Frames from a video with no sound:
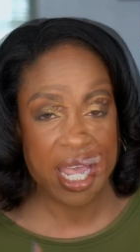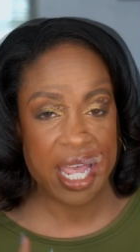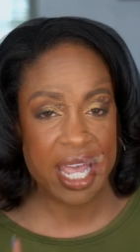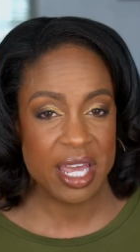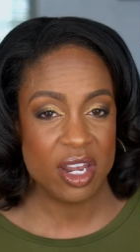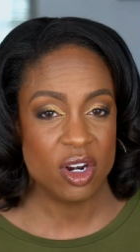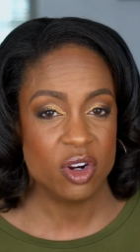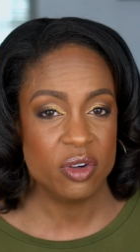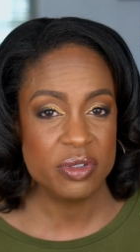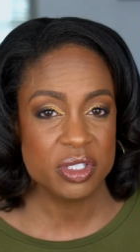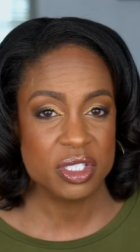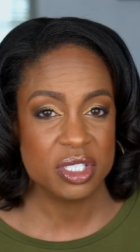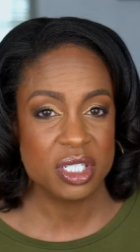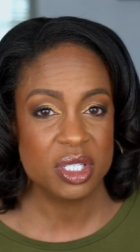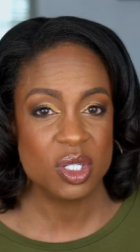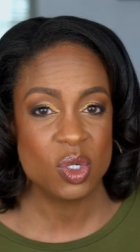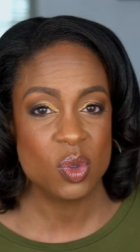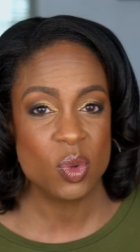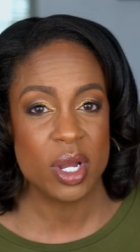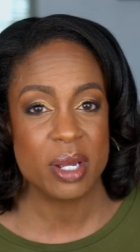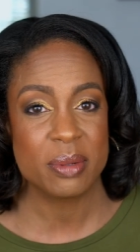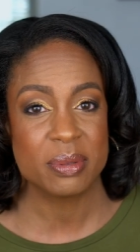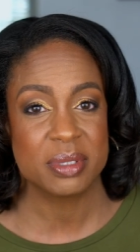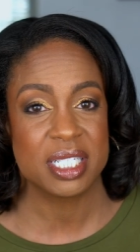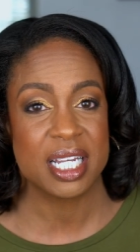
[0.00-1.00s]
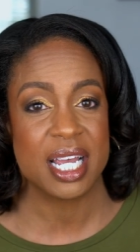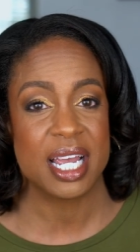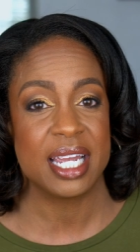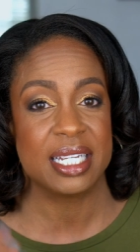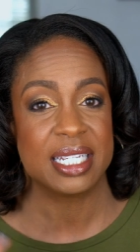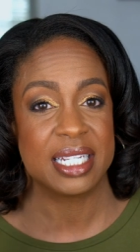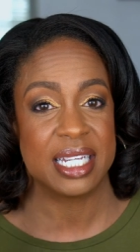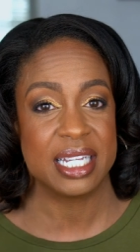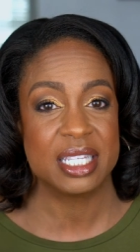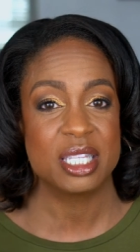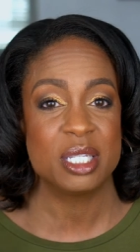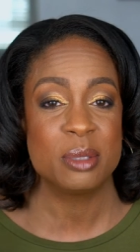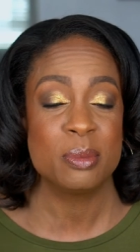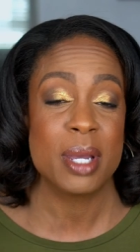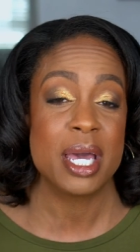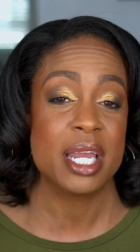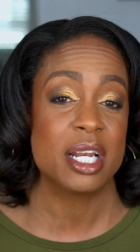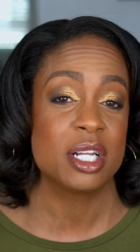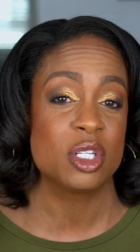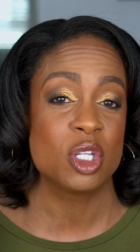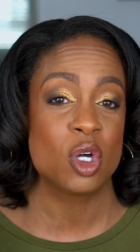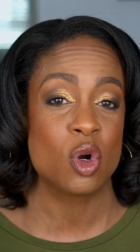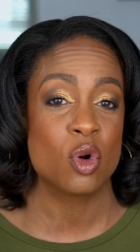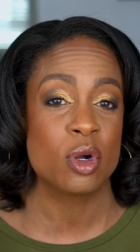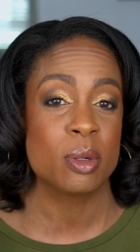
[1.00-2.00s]
Head over to the website, get them at
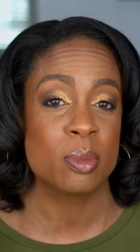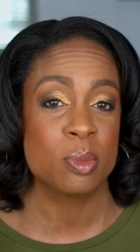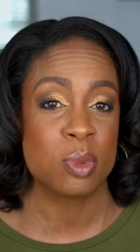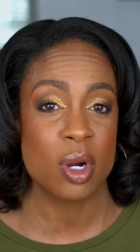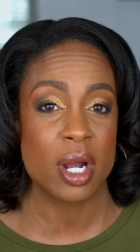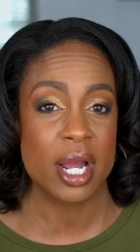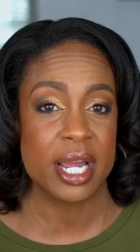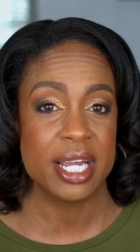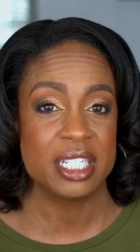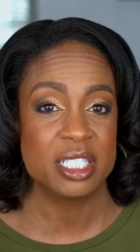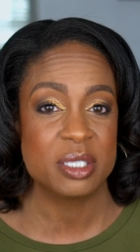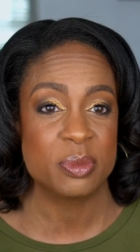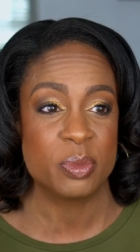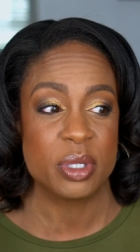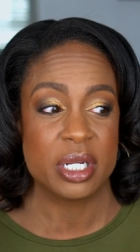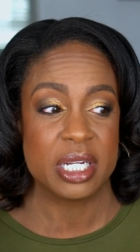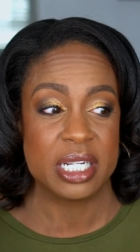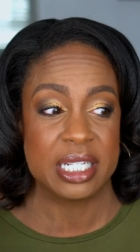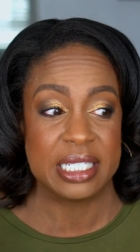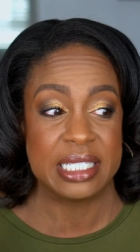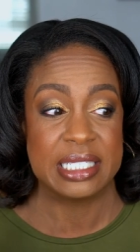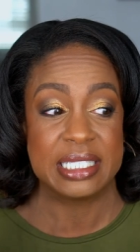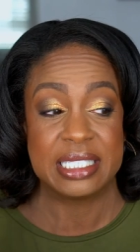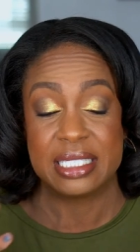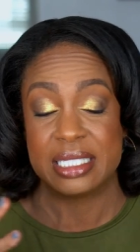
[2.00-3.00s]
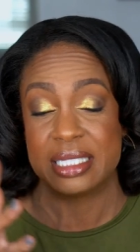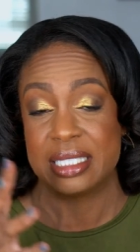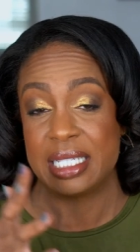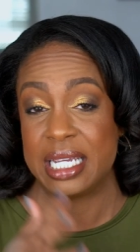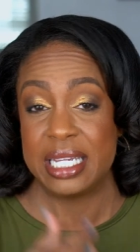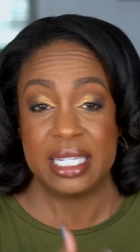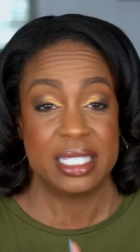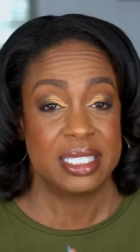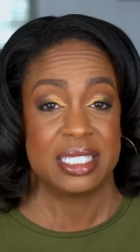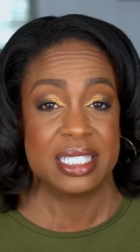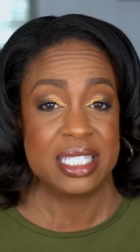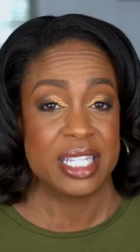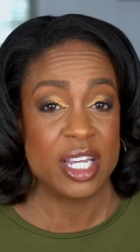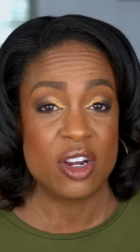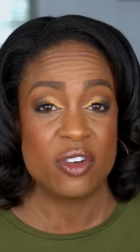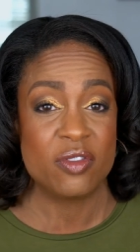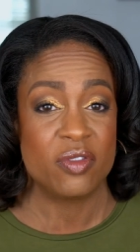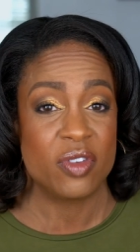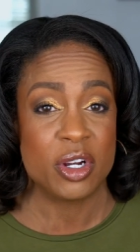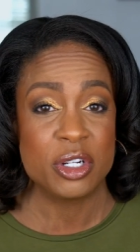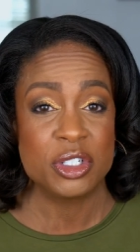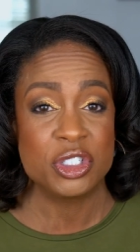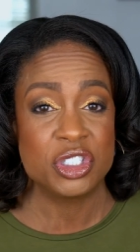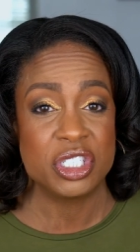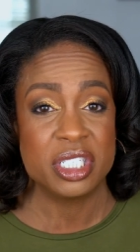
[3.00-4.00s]
a lower price because it's their
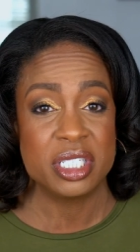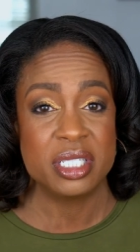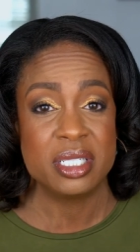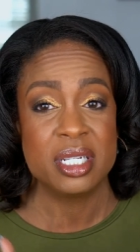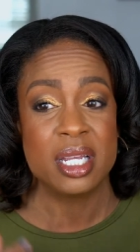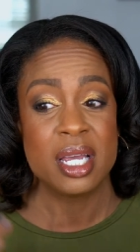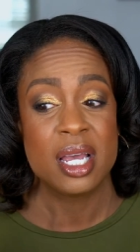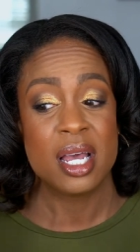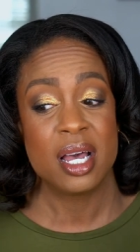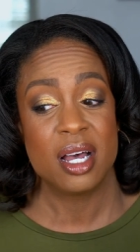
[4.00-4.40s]
version